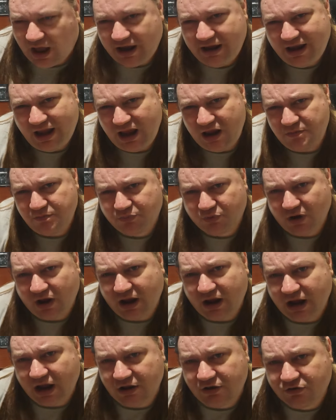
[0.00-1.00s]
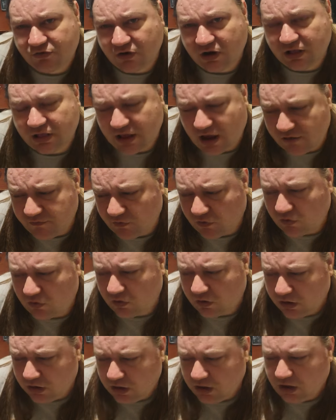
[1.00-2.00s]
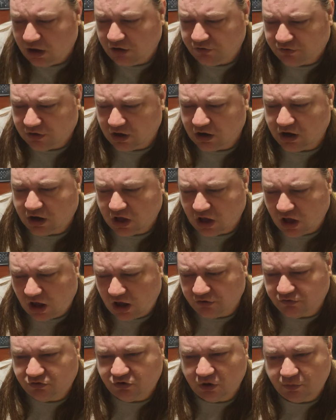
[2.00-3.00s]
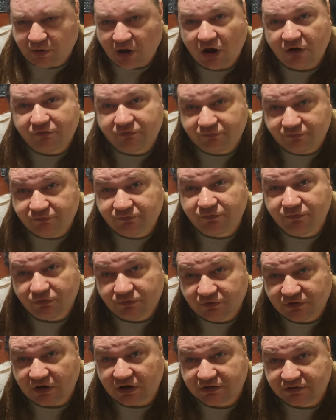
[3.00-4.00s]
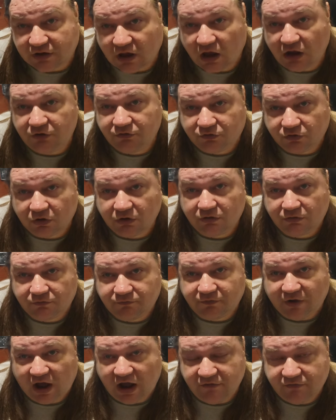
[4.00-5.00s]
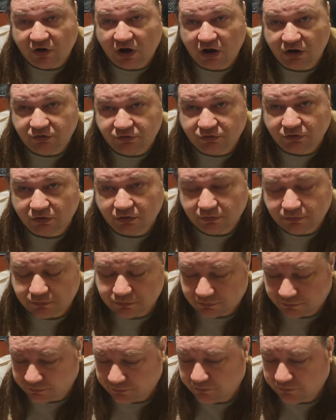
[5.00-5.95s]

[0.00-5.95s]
A name brand entry level is going to cost you about $600, $500.